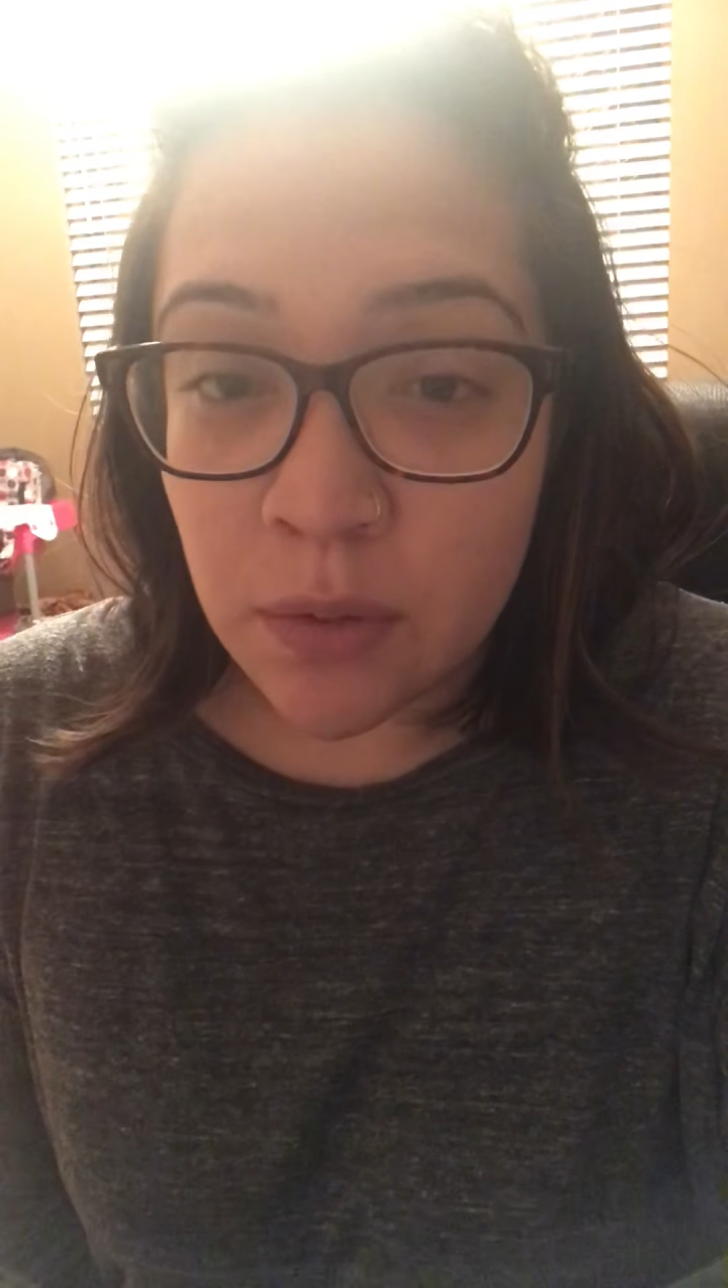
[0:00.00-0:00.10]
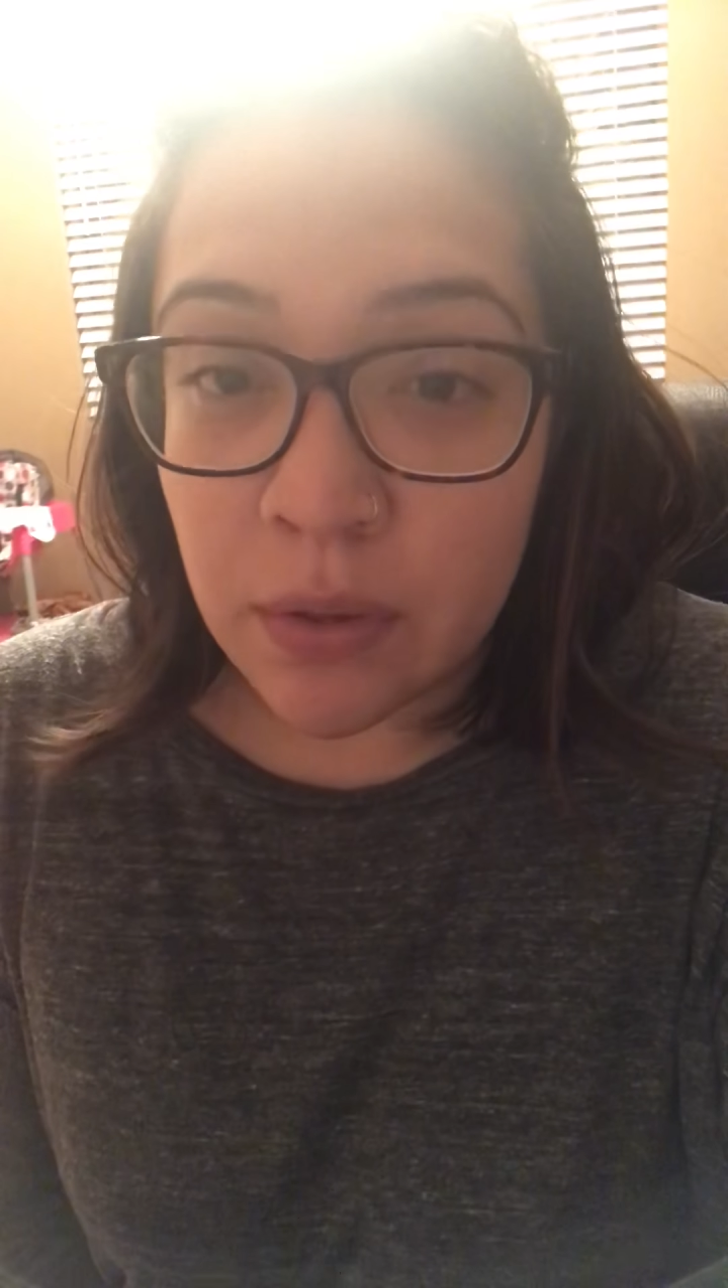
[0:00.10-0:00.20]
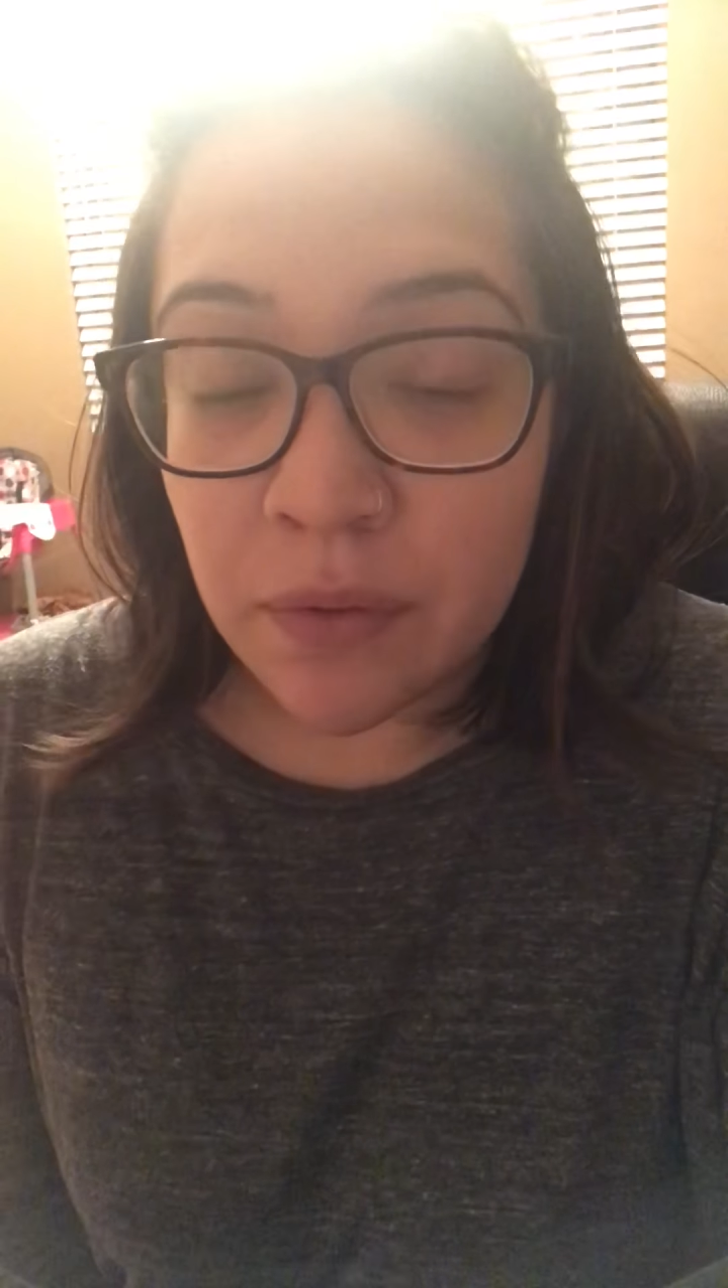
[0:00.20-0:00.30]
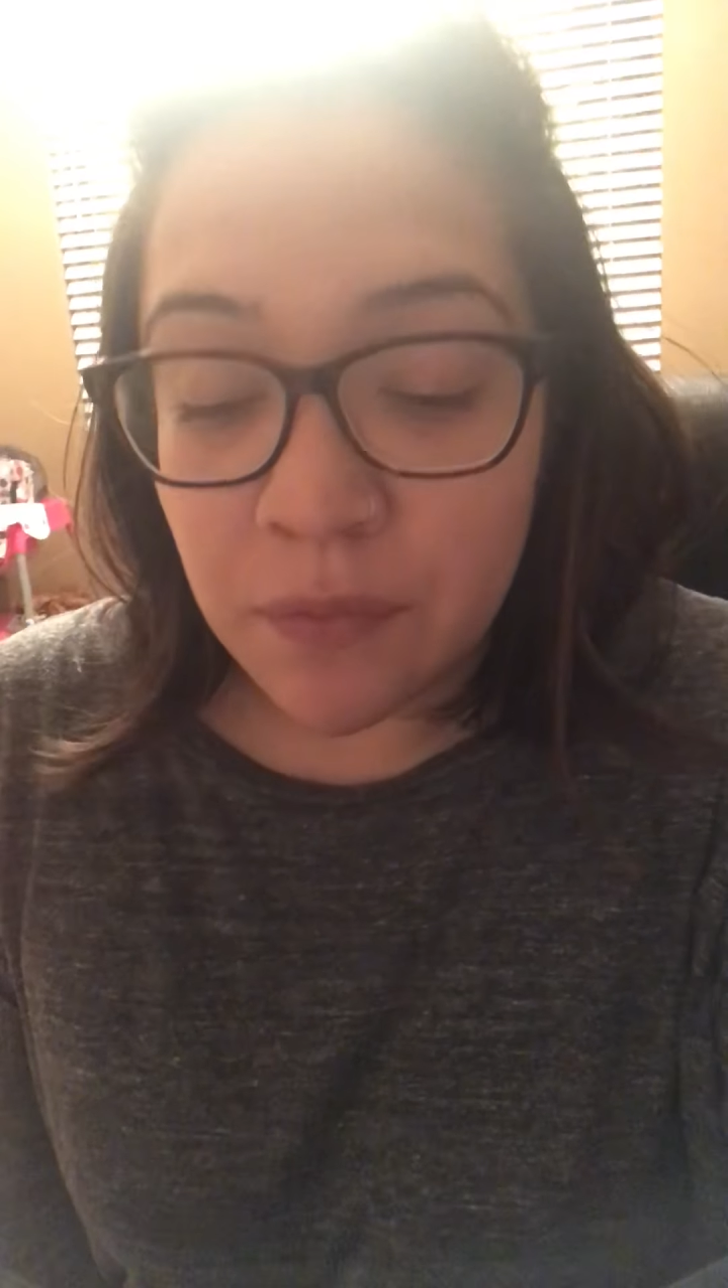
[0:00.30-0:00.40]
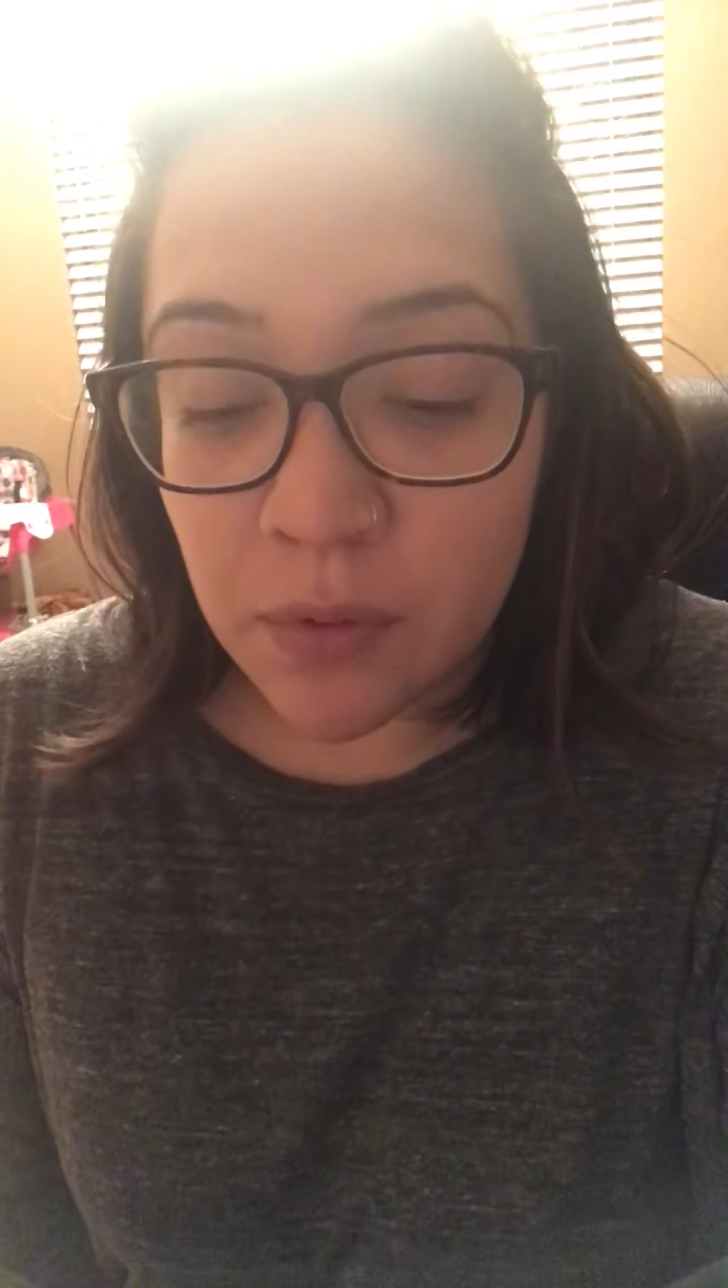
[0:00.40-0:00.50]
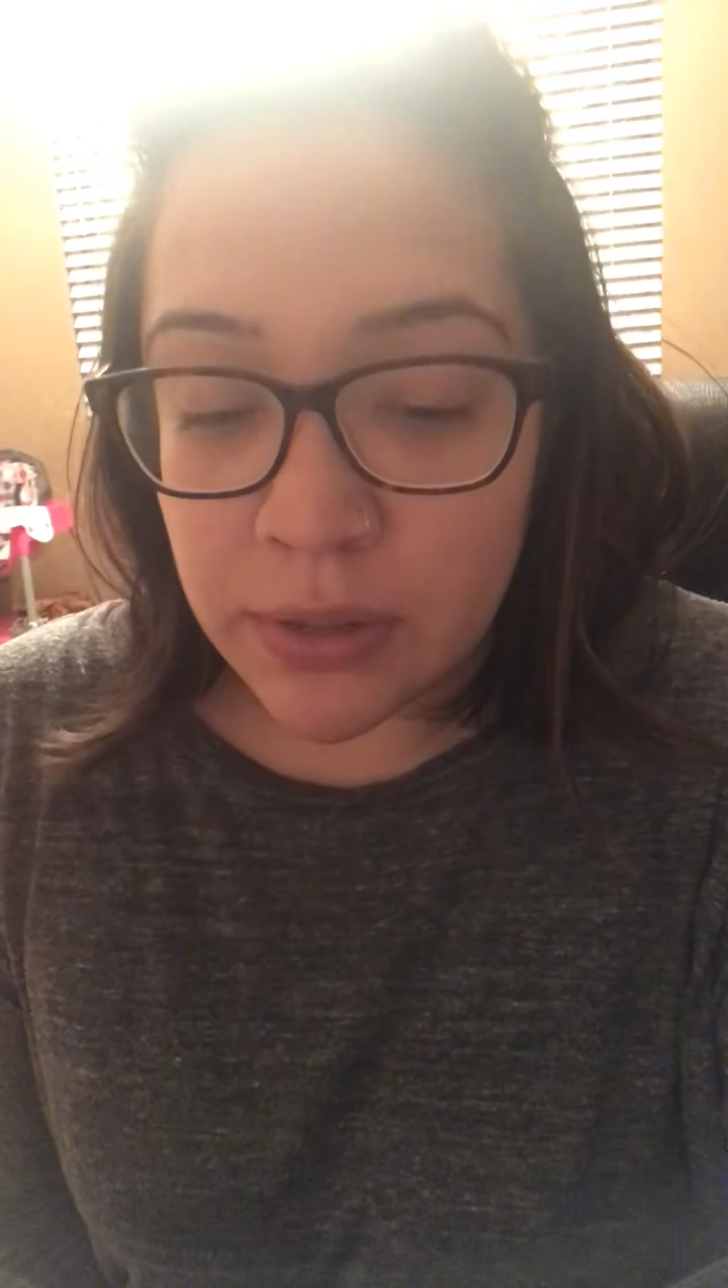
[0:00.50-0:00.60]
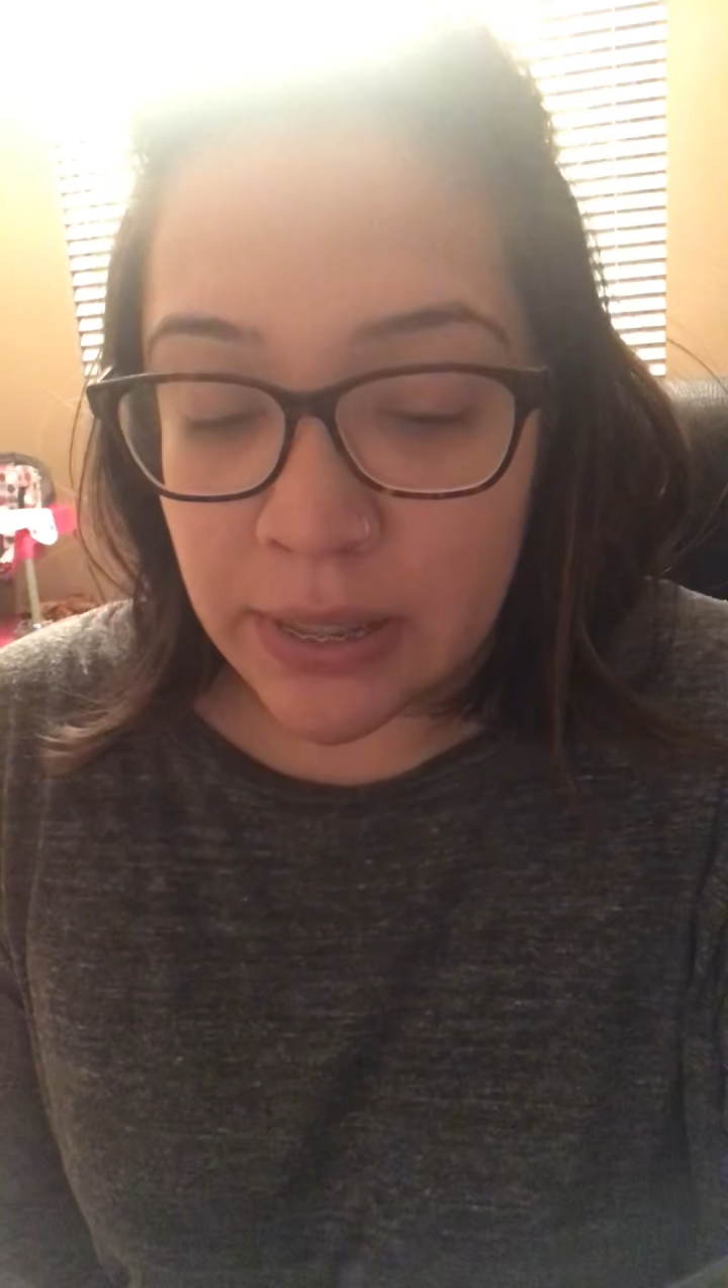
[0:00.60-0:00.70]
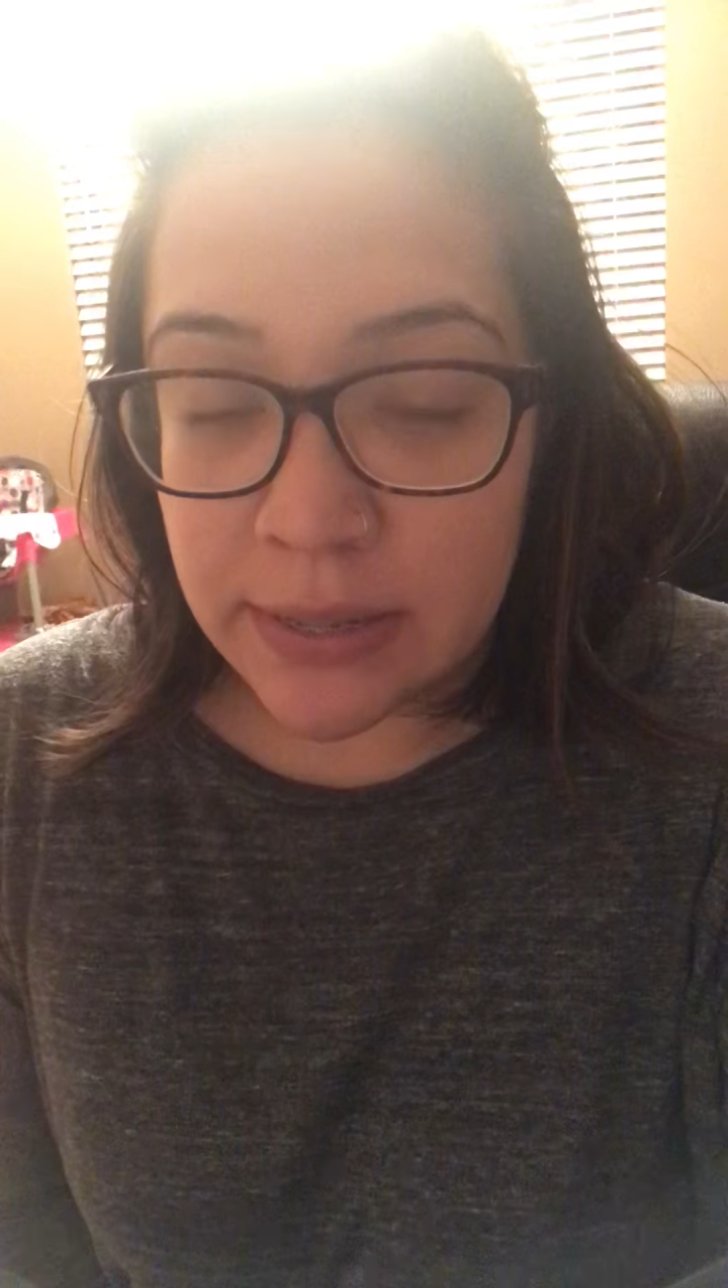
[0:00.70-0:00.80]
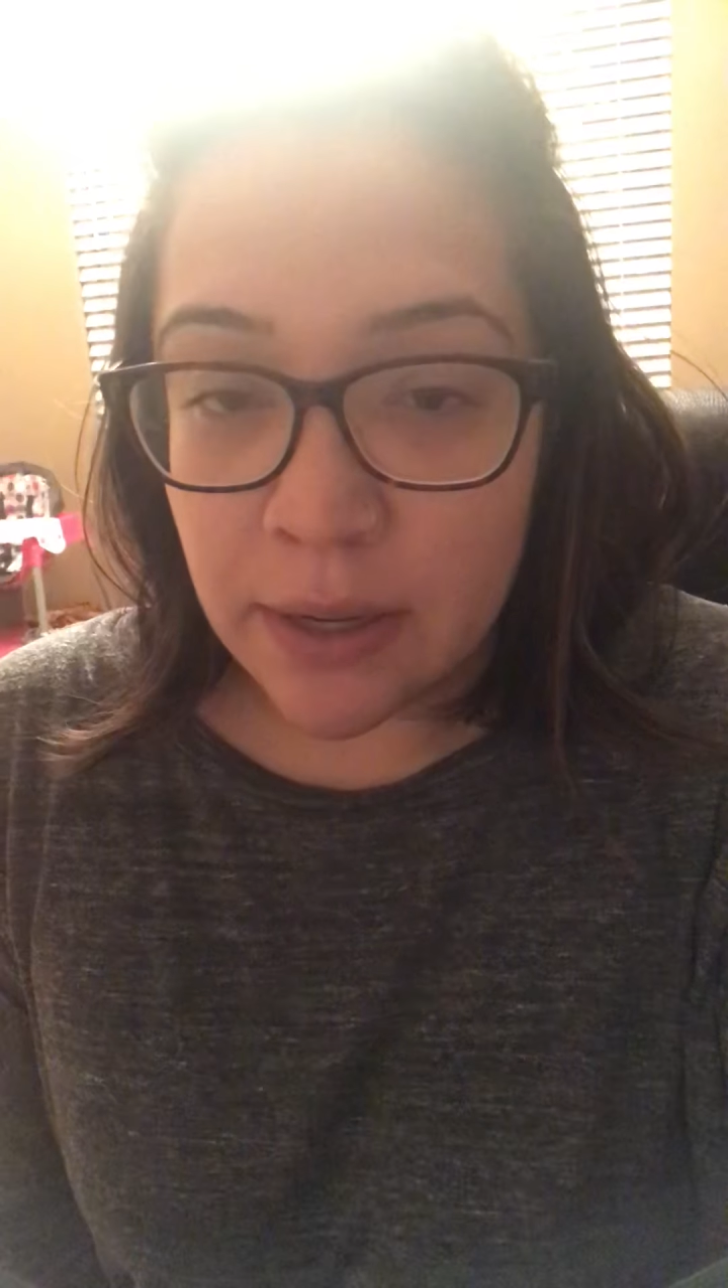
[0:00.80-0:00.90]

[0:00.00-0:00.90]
3 to 4 days,